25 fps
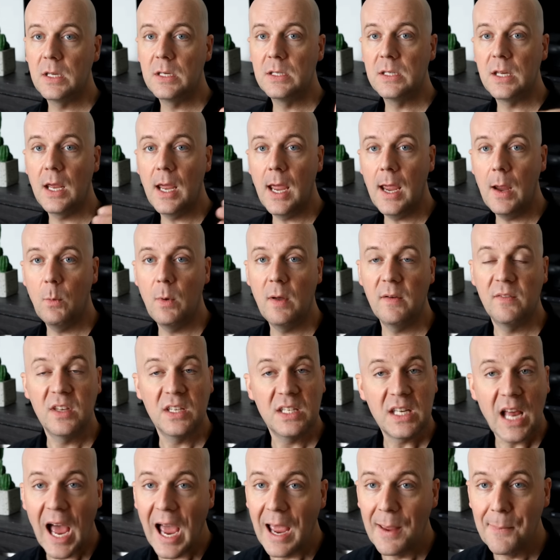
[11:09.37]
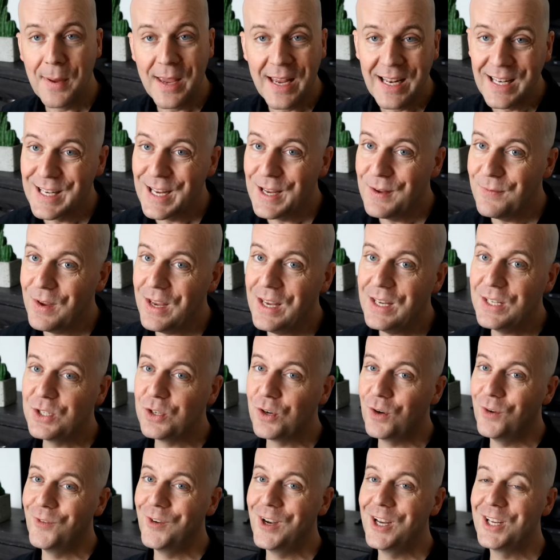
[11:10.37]
They say, hey, we have this IPTV
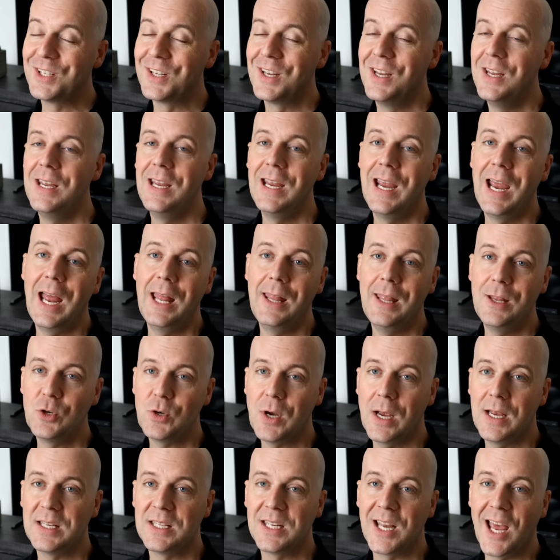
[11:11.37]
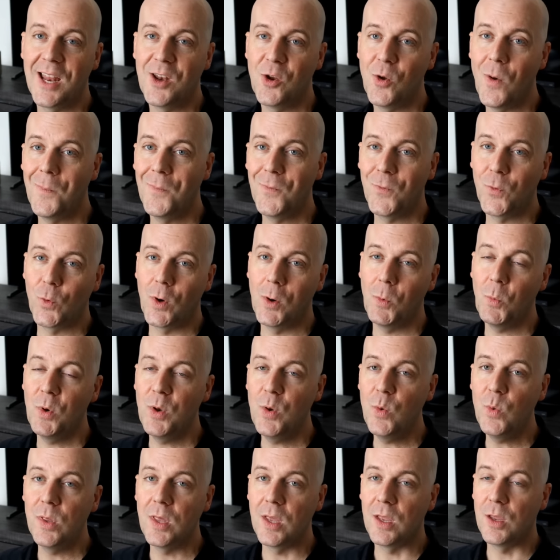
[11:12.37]
service, and they try to sign you up for it
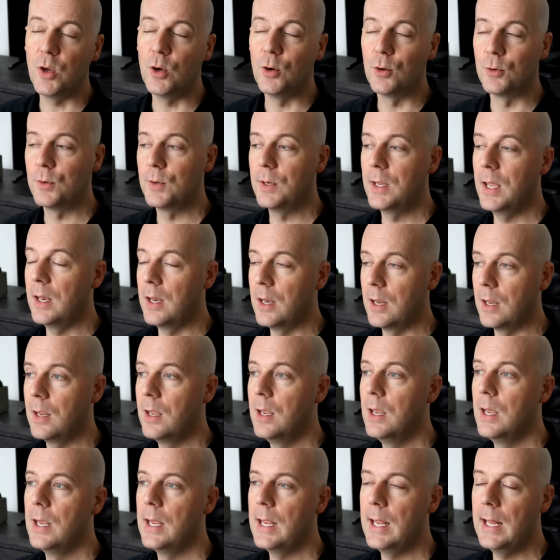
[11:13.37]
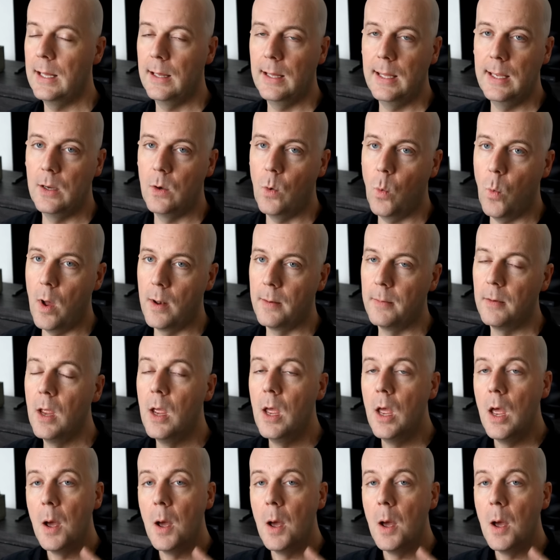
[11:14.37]
when you think you're getting a legal one.